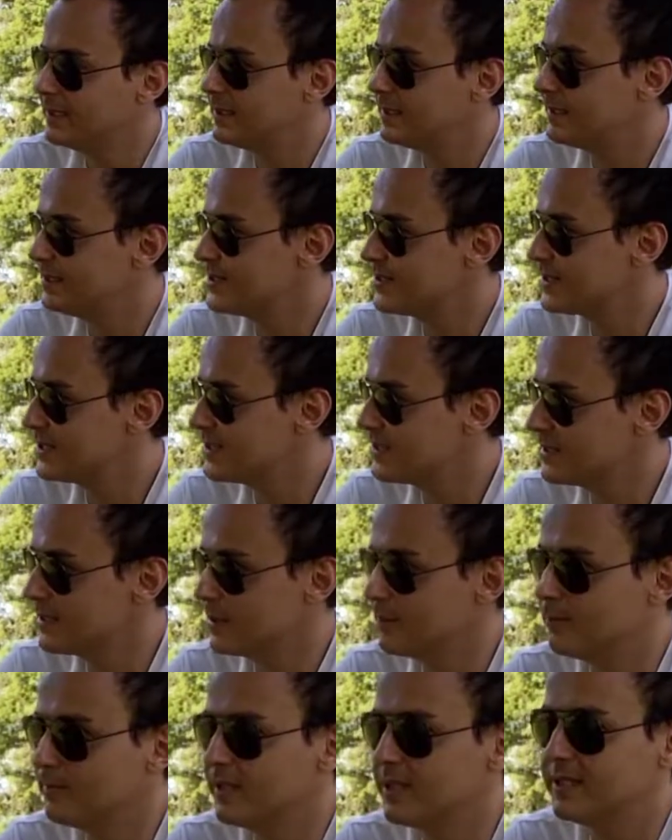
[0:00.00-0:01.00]
And uh, this is
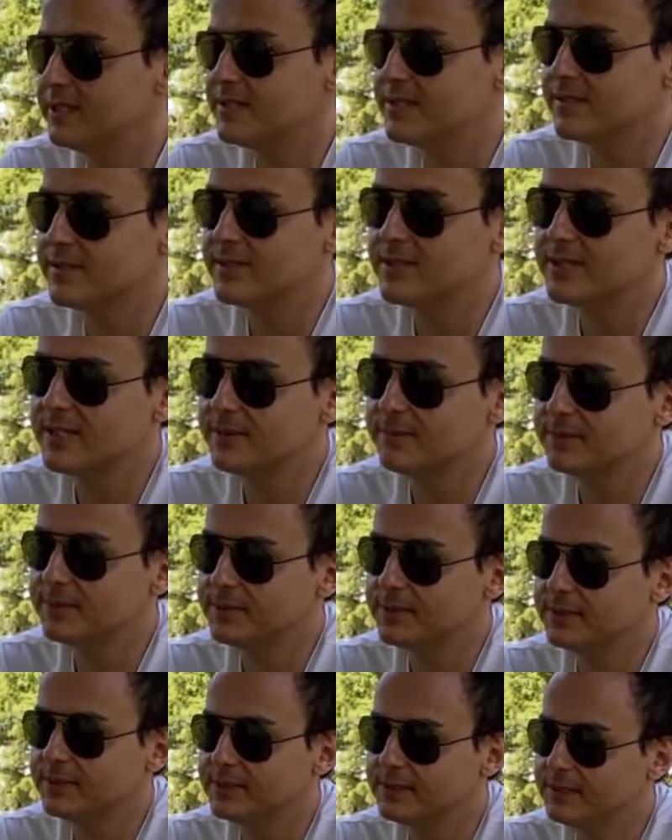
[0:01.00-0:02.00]
our body's our
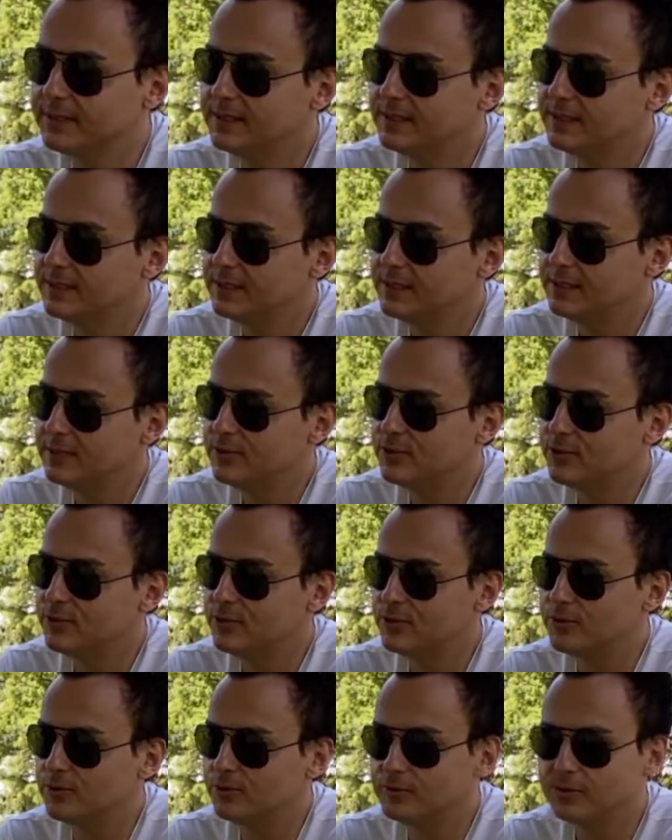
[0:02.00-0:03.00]
temple, and you
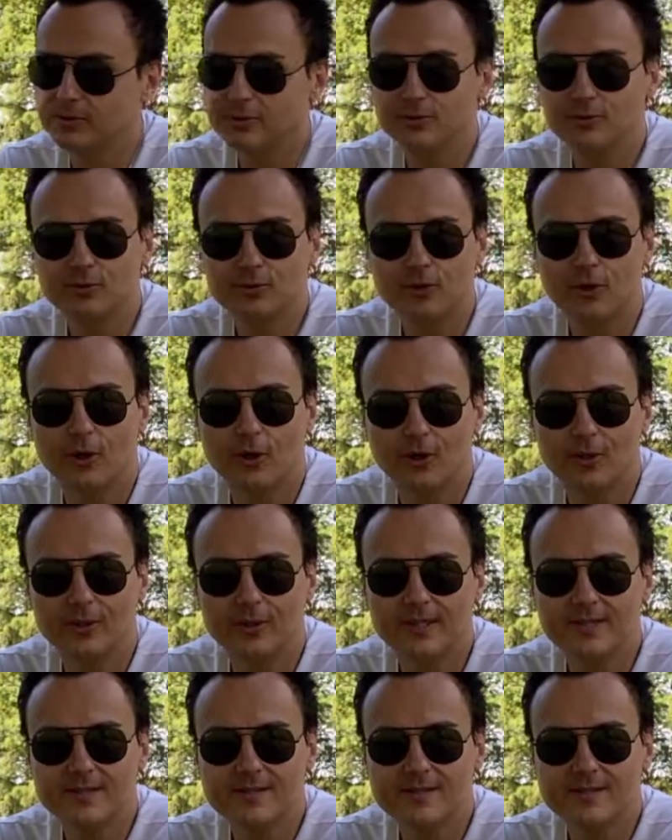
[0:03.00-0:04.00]
should you should
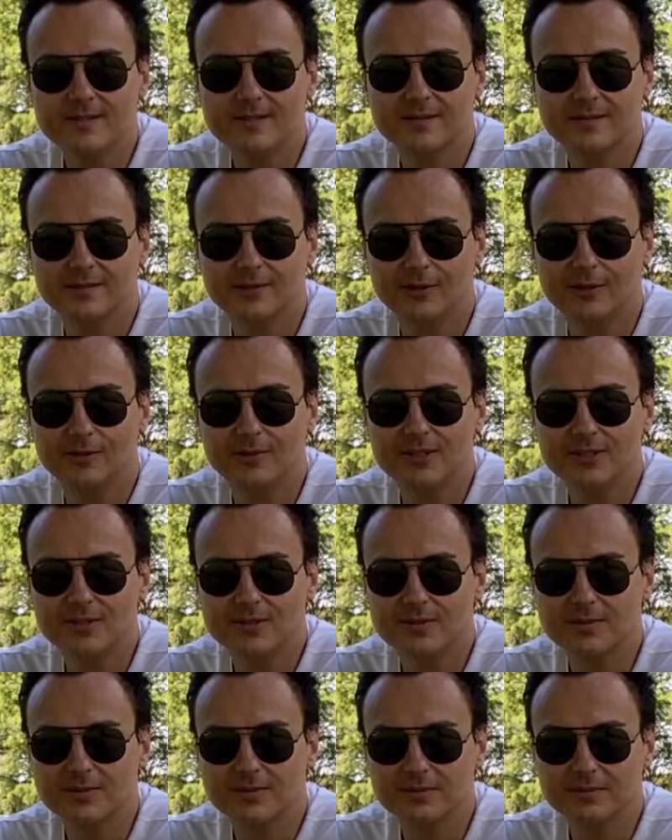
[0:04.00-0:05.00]
always always
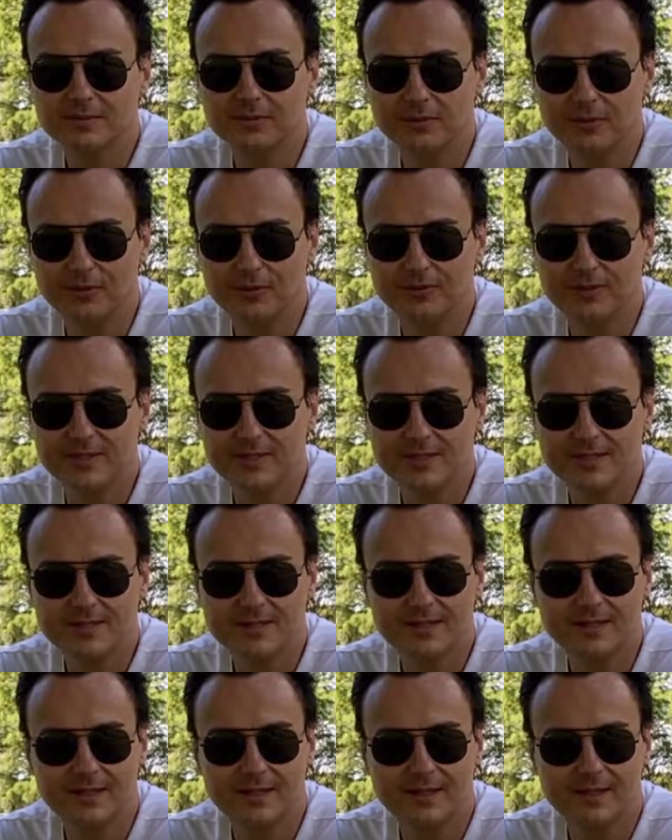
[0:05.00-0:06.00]

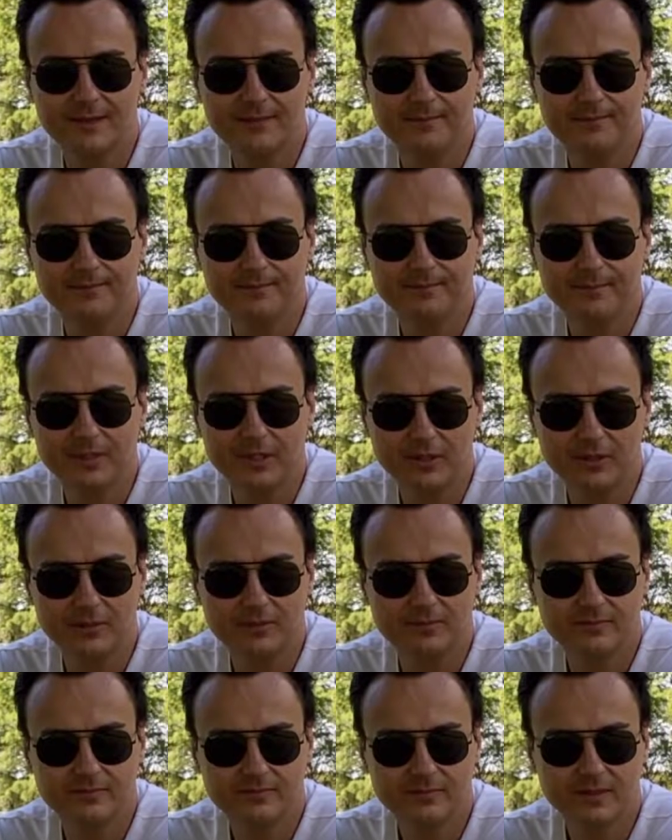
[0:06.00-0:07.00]
always um, you
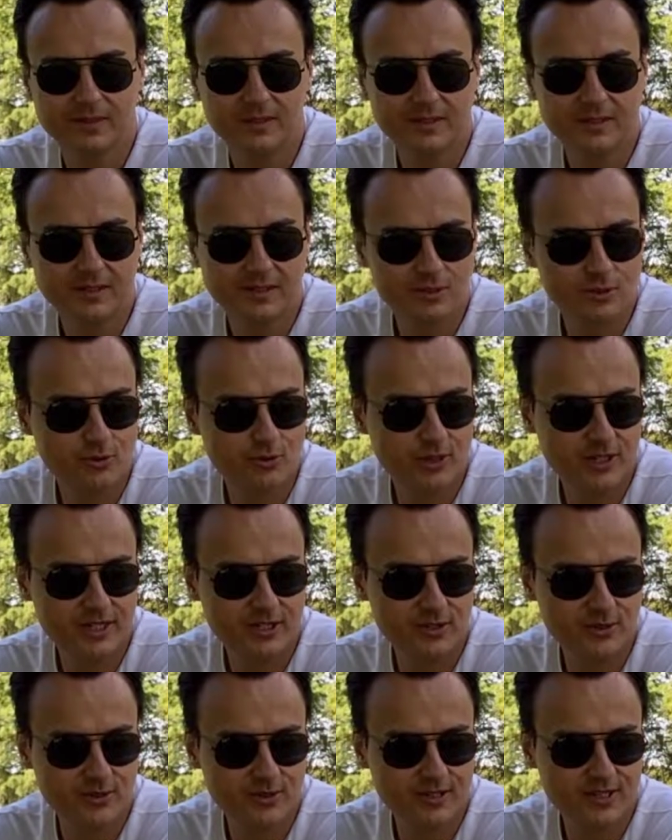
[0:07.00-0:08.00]
know
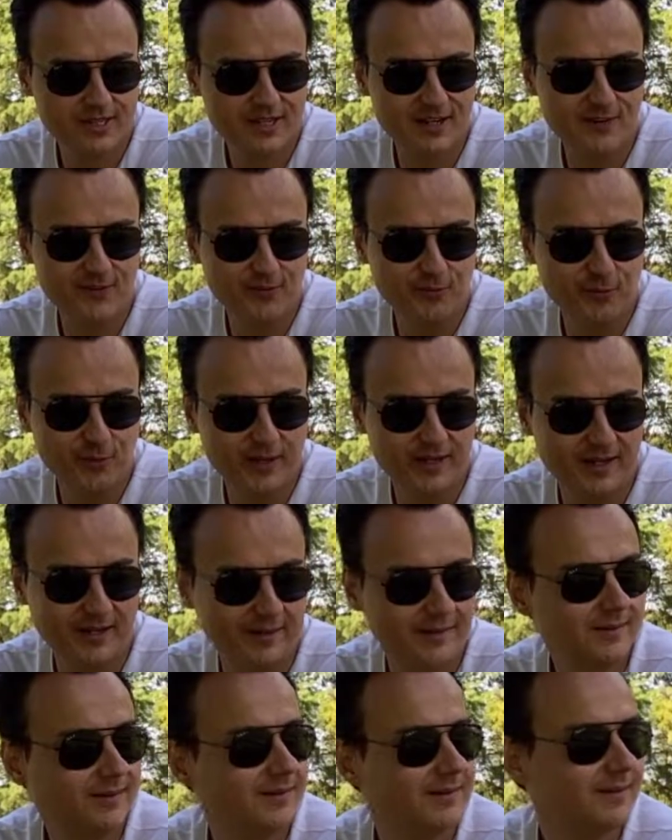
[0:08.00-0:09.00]
treat yourself
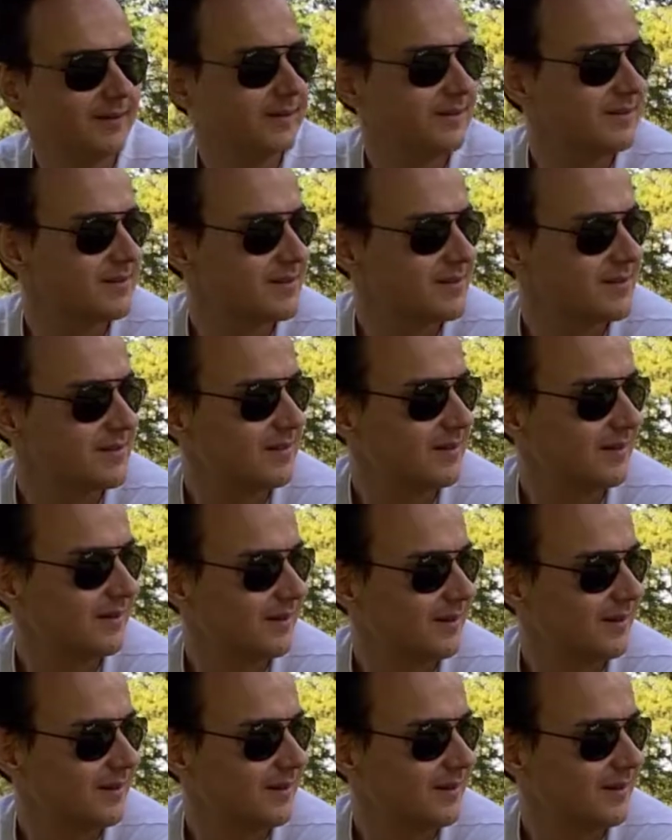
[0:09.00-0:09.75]
well because